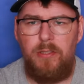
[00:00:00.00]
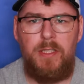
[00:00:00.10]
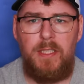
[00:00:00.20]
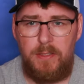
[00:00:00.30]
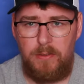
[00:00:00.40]

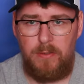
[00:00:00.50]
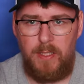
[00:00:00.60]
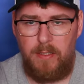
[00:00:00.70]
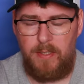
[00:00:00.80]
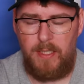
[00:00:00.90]
days ago
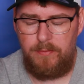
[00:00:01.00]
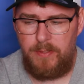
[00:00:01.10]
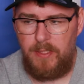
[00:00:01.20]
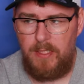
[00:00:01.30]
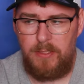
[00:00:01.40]
it
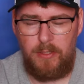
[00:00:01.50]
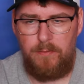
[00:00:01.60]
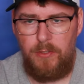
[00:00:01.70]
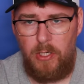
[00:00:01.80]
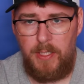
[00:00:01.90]
arrived, so
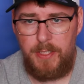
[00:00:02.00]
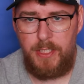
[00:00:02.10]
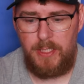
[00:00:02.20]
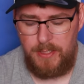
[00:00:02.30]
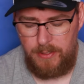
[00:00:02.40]
I've not had a
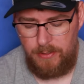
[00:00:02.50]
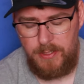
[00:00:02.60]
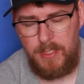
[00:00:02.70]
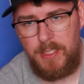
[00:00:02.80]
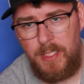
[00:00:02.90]
chance to
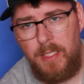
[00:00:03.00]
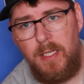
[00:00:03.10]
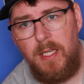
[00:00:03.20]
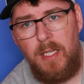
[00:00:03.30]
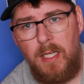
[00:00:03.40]
use this yet.
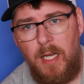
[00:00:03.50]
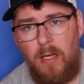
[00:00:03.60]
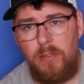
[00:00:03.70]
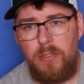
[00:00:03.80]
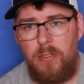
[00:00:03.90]
I
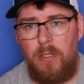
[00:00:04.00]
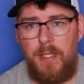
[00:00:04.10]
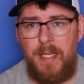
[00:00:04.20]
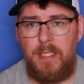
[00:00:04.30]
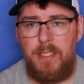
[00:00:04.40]
also got
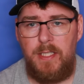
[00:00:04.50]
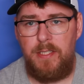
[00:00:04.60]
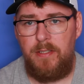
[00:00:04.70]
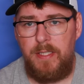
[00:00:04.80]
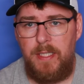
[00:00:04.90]
the
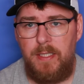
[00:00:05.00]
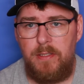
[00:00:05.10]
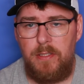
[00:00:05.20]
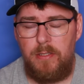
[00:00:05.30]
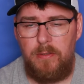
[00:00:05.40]
accessory
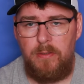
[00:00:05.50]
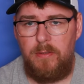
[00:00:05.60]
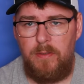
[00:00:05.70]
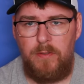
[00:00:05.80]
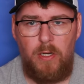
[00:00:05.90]
kit,
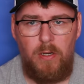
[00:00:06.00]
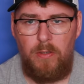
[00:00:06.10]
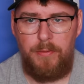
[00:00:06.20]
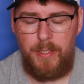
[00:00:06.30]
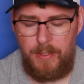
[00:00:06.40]
so I've got
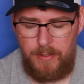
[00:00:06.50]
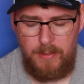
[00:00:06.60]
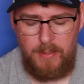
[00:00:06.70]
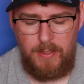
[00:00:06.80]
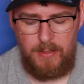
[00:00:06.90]
all the
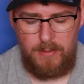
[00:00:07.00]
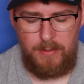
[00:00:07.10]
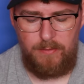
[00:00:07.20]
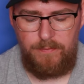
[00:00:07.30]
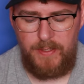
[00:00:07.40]

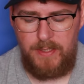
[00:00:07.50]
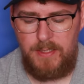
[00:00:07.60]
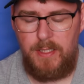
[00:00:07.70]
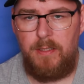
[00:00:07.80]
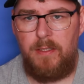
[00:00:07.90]
little
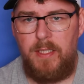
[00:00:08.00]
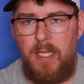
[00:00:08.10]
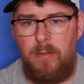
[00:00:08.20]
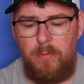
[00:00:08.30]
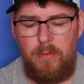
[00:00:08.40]
things that
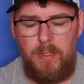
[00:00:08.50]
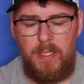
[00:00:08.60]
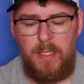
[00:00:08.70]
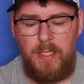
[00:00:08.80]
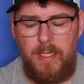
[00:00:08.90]

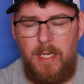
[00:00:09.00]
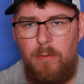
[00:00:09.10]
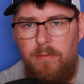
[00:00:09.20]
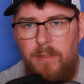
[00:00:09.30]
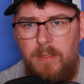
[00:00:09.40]
you can get
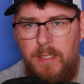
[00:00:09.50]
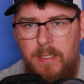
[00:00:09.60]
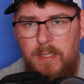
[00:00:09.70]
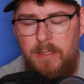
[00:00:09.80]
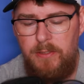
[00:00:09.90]
with it,
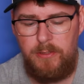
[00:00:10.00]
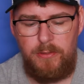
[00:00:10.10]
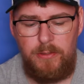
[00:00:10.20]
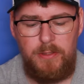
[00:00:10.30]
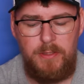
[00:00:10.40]
like a
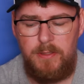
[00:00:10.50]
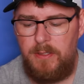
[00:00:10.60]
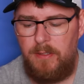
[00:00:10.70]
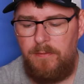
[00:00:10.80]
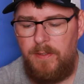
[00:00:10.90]
snood and
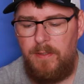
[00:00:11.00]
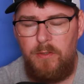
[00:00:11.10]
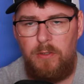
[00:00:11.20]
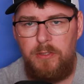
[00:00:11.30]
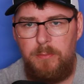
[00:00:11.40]
stuff, and
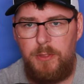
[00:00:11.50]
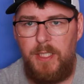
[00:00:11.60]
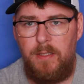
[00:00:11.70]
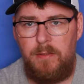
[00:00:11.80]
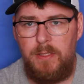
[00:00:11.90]
I've got some
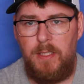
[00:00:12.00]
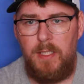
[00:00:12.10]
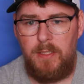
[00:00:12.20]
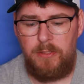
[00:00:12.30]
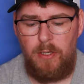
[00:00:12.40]
gels,
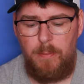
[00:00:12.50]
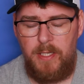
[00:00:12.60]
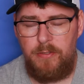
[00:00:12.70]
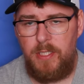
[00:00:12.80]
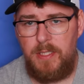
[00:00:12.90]
so it'll
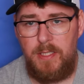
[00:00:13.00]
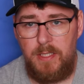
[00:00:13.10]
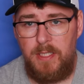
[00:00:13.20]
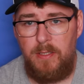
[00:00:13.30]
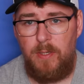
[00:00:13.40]
be interesting
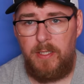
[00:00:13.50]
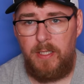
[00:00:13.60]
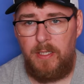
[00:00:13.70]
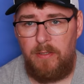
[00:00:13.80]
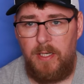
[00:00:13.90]
to see what I
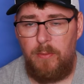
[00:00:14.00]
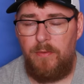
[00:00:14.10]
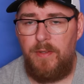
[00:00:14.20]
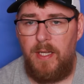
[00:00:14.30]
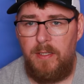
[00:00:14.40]
can create
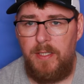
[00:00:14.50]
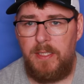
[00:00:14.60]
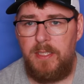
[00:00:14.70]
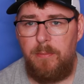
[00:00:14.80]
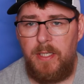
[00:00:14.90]
with that
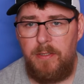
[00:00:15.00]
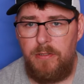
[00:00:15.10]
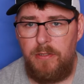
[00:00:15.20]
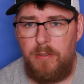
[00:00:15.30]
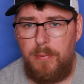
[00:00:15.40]
next time I get
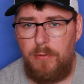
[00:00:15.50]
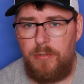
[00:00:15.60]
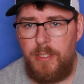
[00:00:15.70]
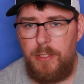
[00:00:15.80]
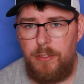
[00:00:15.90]
to do a
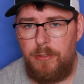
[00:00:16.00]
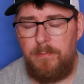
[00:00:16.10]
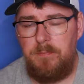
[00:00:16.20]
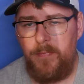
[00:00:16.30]
portrait shoot.